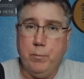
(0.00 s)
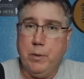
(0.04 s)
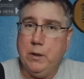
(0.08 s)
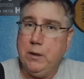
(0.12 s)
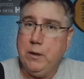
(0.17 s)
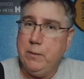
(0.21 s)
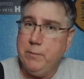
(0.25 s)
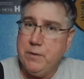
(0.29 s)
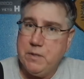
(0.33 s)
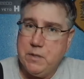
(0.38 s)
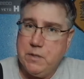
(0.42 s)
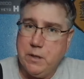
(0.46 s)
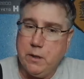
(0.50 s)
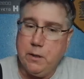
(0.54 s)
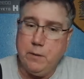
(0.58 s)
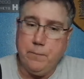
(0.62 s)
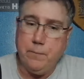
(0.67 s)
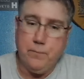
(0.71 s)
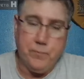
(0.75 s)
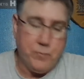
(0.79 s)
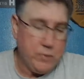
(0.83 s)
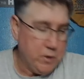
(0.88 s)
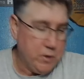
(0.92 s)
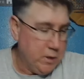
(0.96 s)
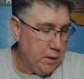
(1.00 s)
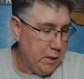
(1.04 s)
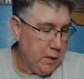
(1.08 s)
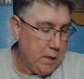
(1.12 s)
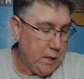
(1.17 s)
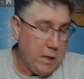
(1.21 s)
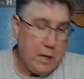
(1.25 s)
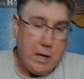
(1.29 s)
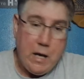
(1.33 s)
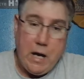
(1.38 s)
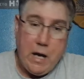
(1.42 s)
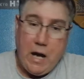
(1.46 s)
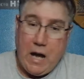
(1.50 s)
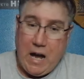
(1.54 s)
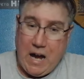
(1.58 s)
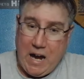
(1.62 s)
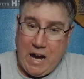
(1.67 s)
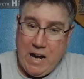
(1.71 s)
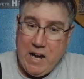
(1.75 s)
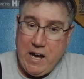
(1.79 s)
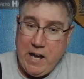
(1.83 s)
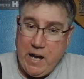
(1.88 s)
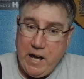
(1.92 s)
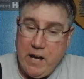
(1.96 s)
But let me tell you,
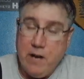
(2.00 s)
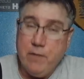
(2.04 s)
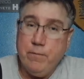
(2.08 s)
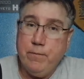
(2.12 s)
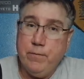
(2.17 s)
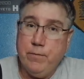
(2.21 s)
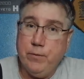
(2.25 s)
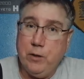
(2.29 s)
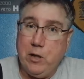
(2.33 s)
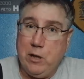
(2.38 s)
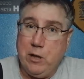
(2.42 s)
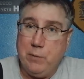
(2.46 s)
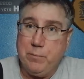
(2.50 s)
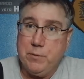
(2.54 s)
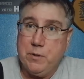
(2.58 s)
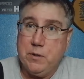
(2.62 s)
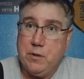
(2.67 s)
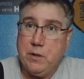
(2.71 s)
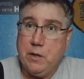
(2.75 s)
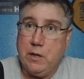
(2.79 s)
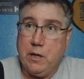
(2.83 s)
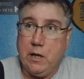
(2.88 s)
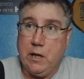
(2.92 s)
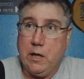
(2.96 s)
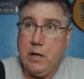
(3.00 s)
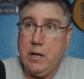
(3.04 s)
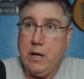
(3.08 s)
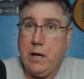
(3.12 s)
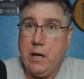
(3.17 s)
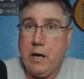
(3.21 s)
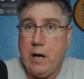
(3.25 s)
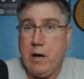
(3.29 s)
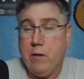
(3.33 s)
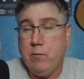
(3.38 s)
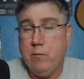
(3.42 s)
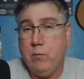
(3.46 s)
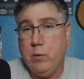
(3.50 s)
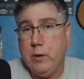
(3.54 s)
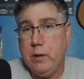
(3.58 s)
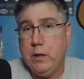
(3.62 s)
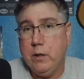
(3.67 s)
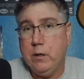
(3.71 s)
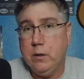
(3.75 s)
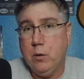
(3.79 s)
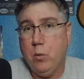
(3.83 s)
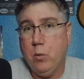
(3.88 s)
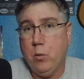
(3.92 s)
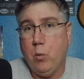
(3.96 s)
I have flipped and I have went
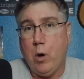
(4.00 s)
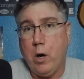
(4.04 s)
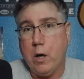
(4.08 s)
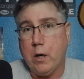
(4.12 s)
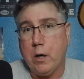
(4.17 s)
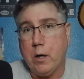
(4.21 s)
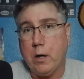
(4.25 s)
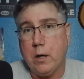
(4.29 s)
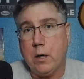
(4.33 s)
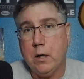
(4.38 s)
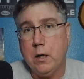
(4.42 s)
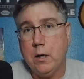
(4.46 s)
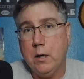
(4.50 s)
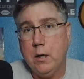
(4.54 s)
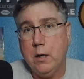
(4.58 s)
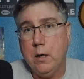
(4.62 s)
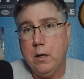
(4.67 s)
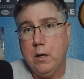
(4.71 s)
in the water.